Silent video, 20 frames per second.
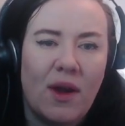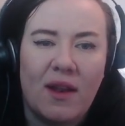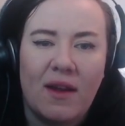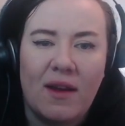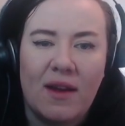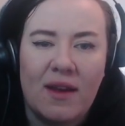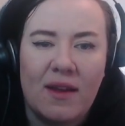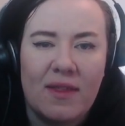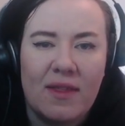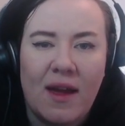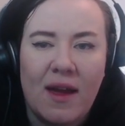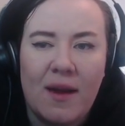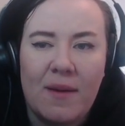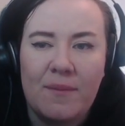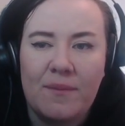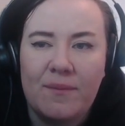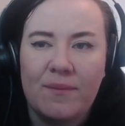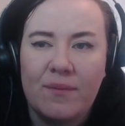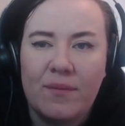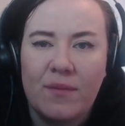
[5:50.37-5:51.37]
like that.
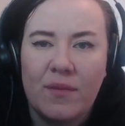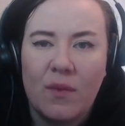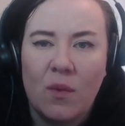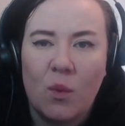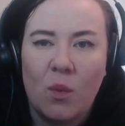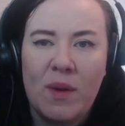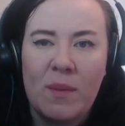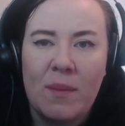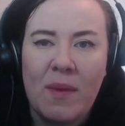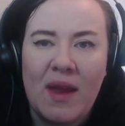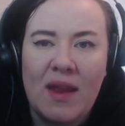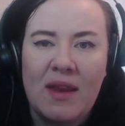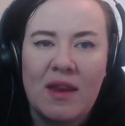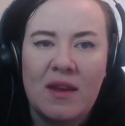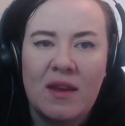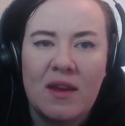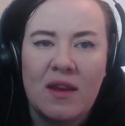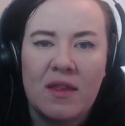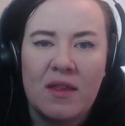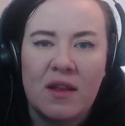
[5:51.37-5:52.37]
We may
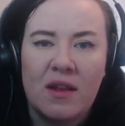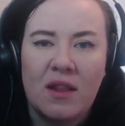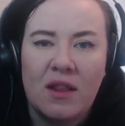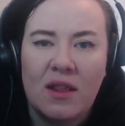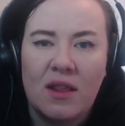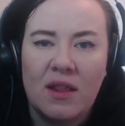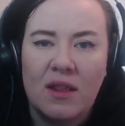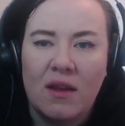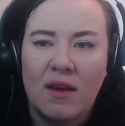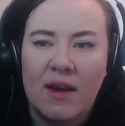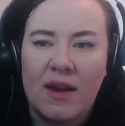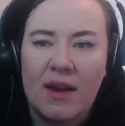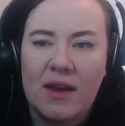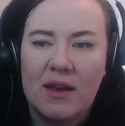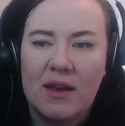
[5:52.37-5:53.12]
need another light.